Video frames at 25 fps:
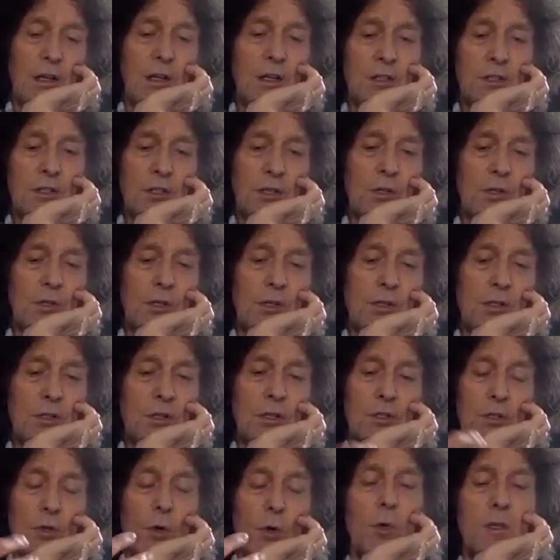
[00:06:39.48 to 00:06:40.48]
So that
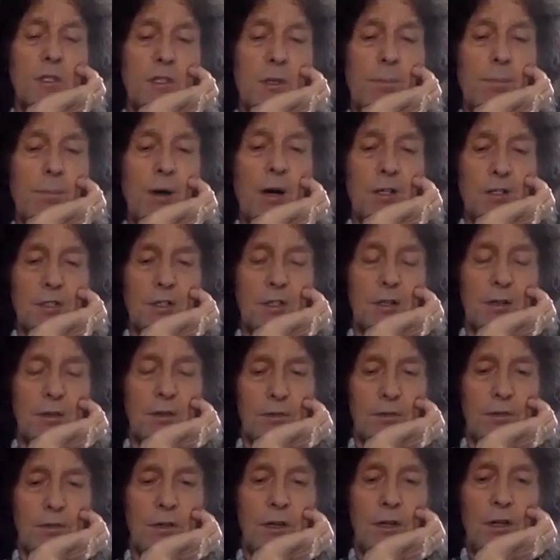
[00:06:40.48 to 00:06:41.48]
there's always a positive
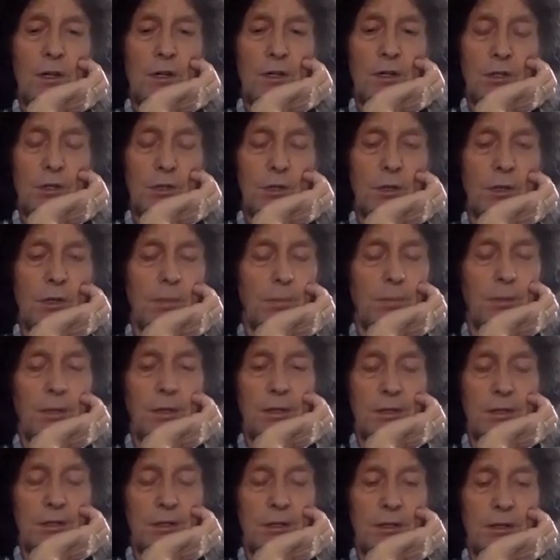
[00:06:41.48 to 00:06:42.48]
to it. But
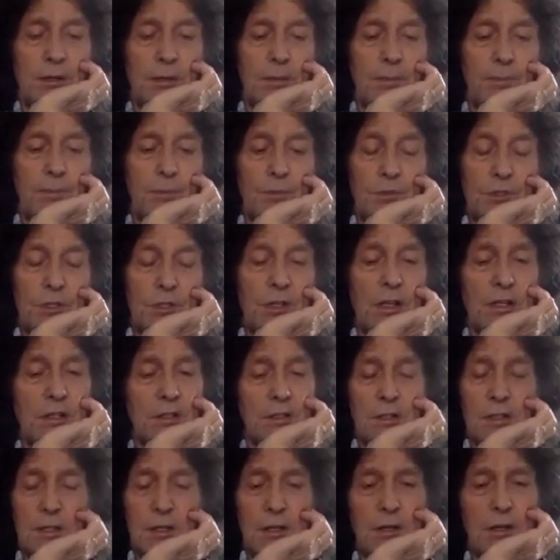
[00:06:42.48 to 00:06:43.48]
um, so
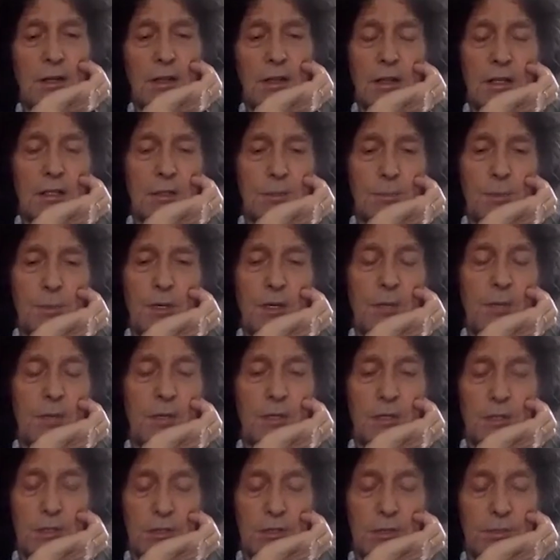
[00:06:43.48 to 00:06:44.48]
that's yeah, that's pretty
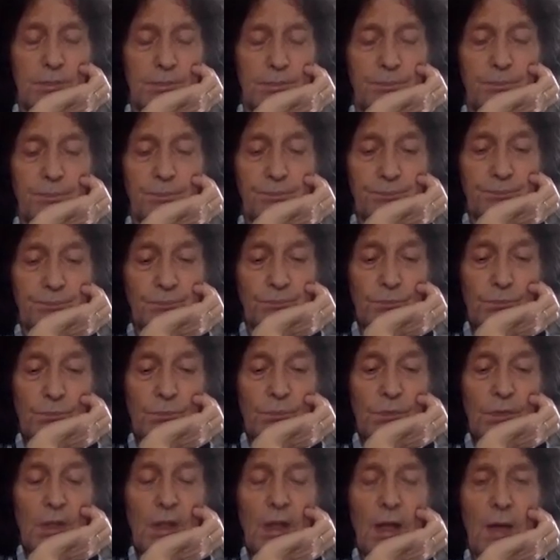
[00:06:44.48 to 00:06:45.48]
much
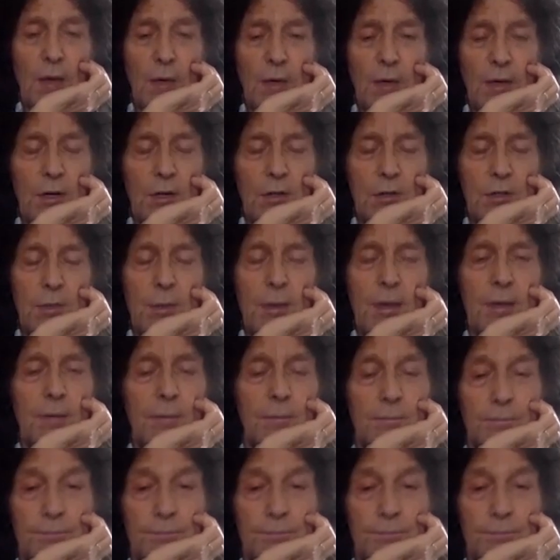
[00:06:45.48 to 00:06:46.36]
how it goes about.